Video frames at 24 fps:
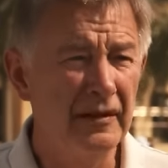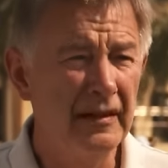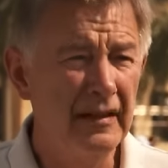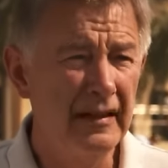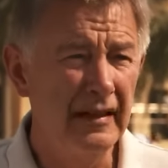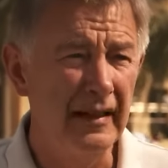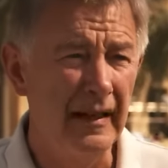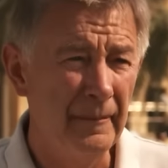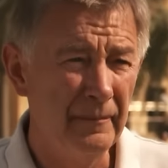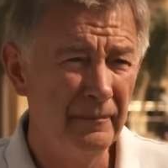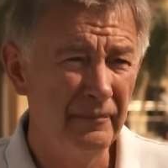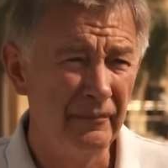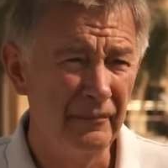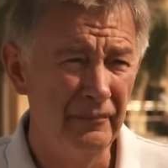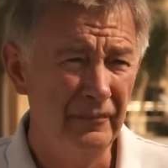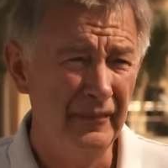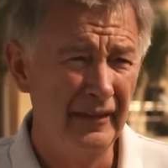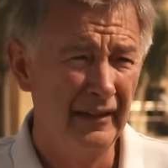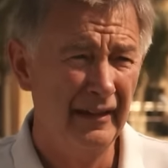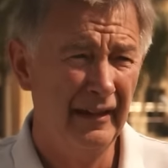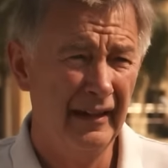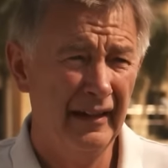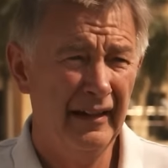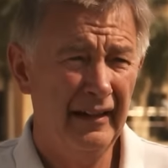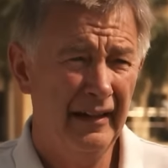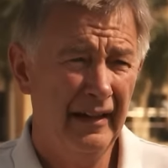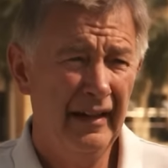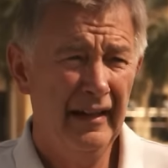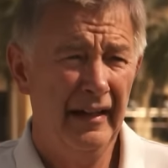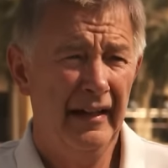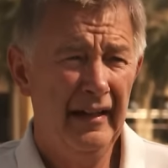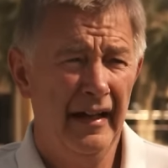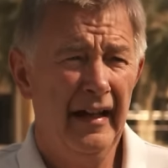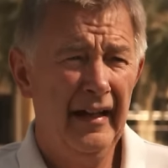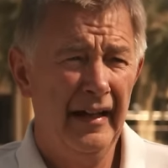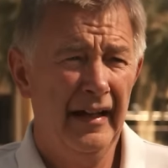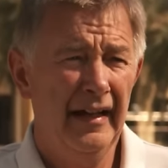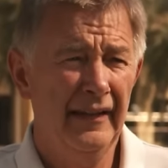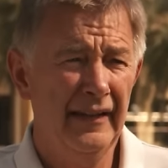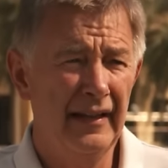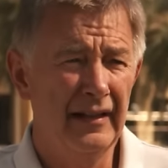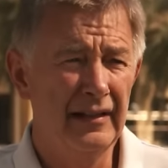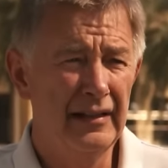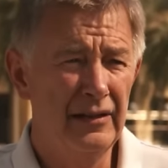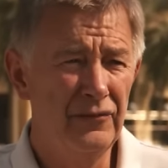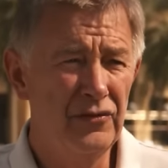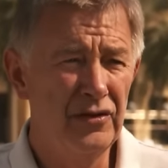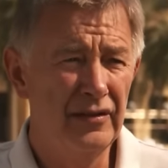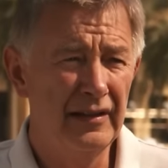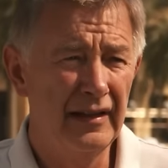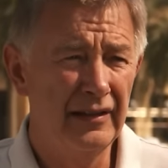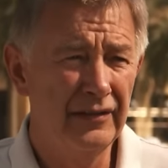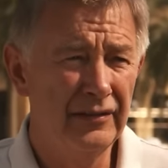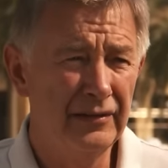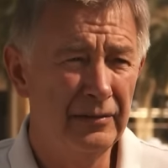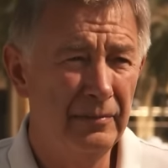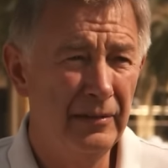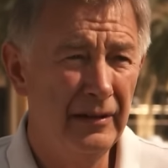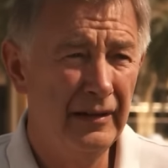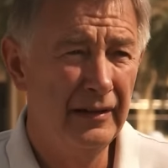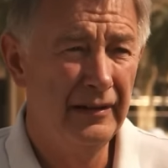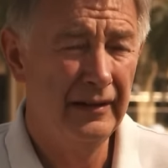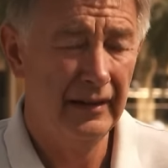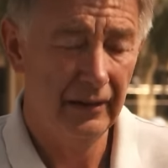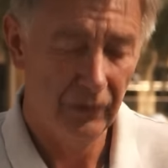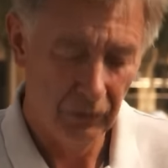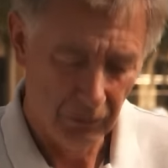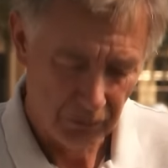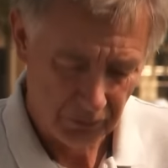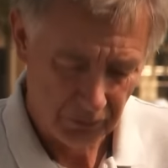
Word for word: in here. And that gives you that stability. It